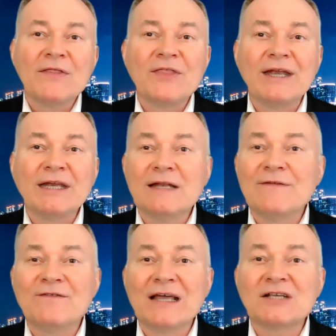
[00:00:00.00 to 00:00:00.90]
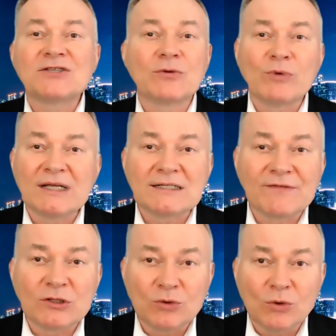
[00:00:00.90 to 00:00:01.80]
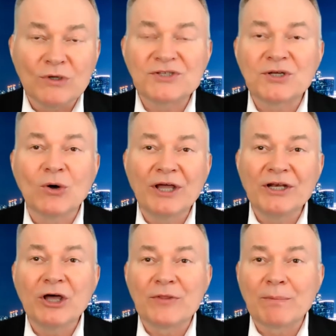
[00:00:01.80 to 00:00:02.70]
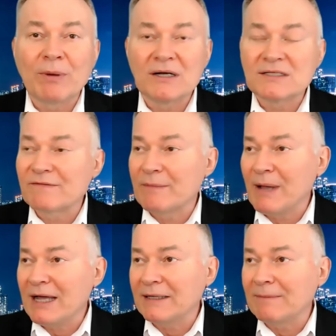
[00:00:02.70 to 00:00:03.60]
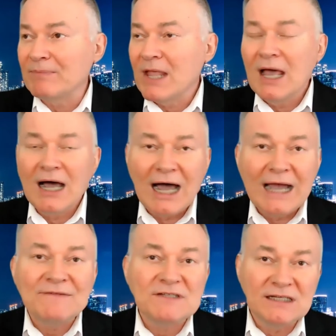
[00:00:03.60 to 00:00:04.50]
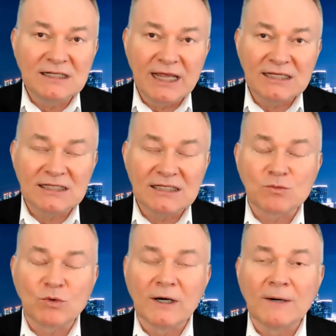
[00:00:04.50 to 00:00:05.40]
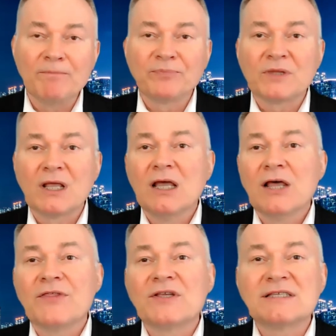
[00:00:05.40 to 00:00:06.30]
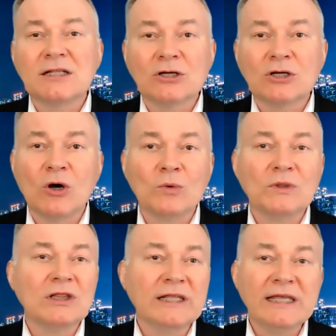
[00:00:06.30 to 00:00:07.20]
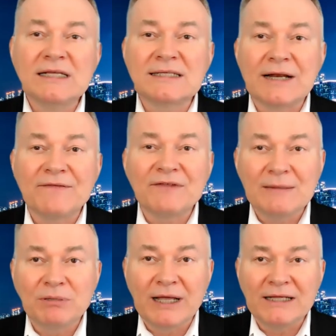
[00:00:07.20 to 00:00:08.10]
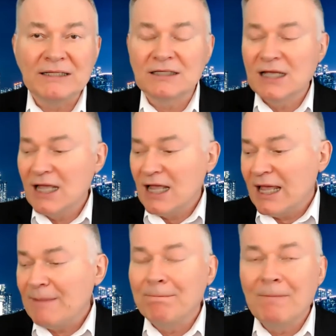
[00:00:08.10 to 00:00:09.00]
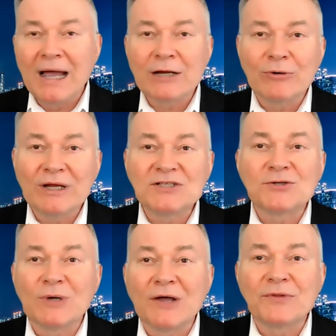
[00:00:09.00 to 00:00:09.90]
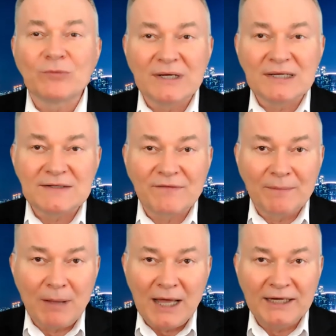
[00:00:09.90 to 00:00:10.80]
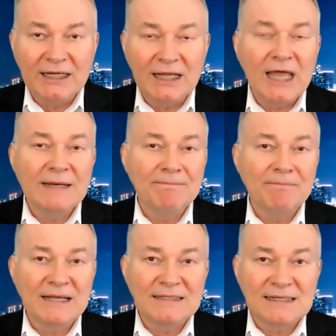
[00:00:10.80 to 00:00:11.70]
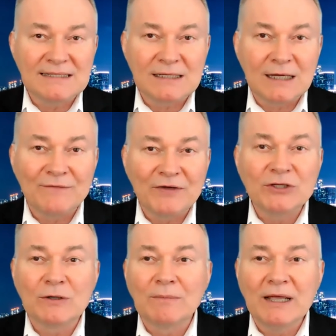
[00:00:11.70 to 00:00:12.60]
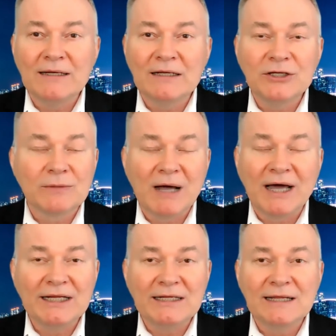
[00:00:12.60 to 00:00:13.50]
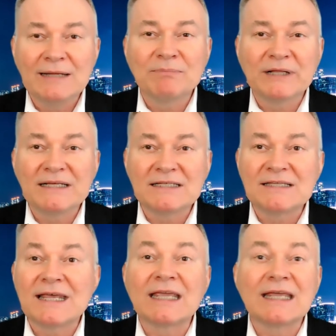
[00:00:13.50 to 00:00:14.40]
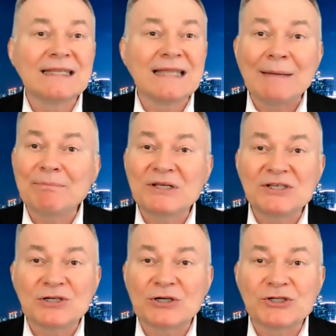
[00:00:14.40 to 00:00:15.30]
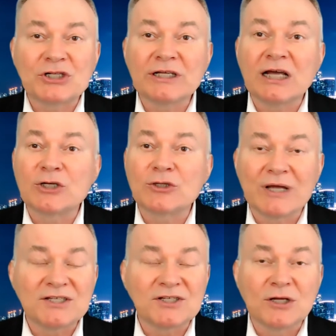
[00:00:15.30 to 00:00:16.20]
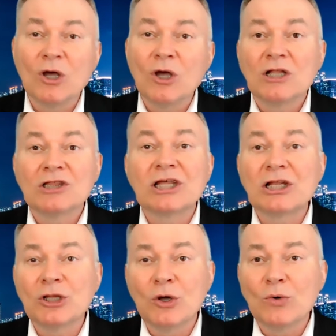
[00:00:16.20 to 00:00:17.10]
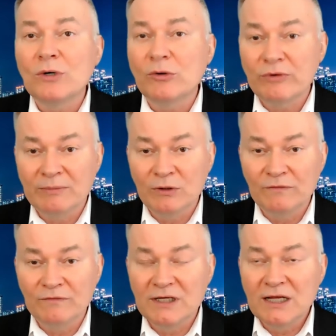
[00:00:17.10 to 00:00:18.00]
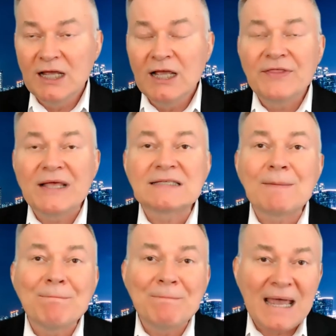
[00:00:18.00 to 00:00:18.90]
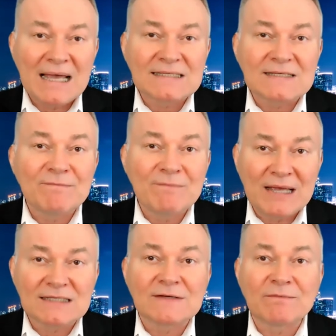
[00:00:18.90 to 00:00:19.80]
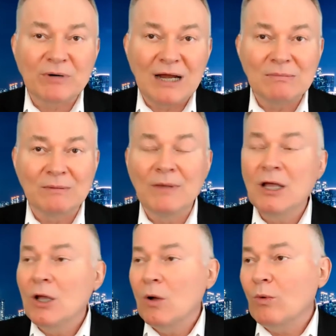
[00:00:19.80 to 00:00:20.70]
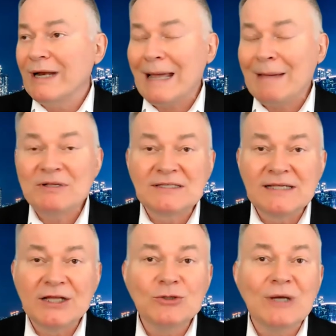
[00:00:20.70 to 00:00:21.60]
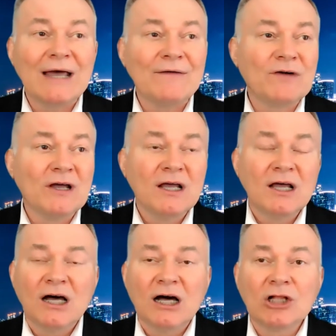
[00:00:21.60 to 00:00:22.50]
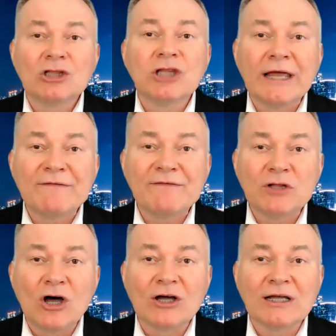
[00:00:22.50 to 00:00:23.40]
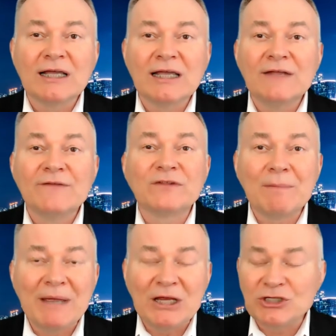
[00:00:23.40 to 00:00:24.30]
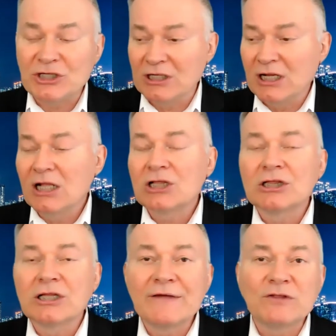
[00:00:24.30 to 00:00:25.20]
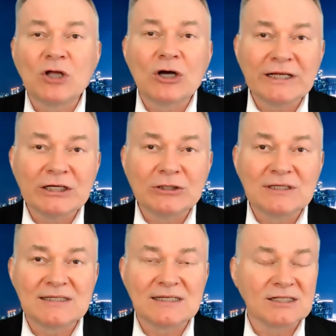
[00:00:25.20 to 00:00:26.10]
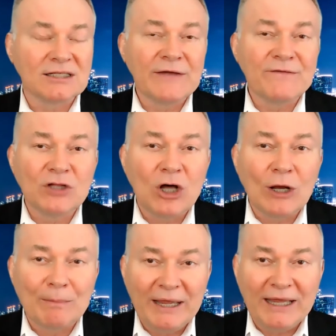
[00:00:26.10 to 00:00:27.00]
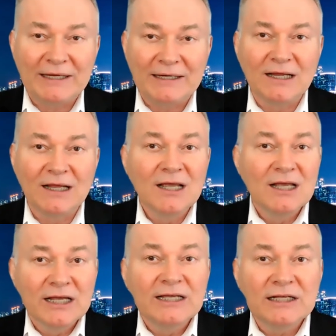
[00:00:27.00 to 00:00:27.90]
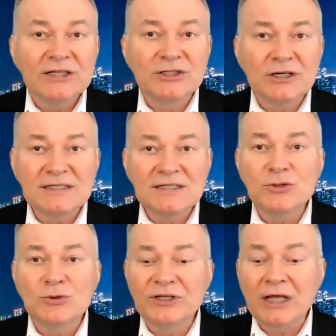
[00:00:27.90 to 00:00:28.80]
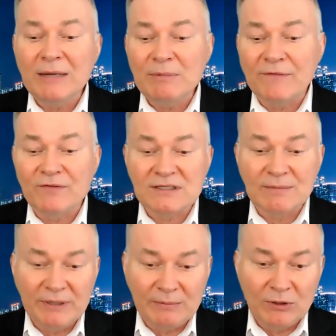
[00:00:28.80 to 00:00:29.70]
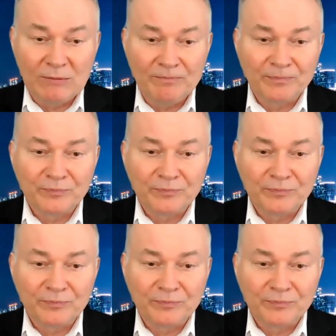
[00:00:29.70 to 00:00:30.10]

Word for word: that it affects the rest of the torso and other parts of the body. I've seen cases where the silicone leaks out of the implant, migrates throughout the rest of the body, and embeds itself in your uh, your body in, in places that cannot be surgically addressed, let alone removed. That's a massive, massive problem. What happens then? You have uh, lifelong inflammation, lifelong illnesses, lifelong pain. It, it, turns into a nightmare for some people.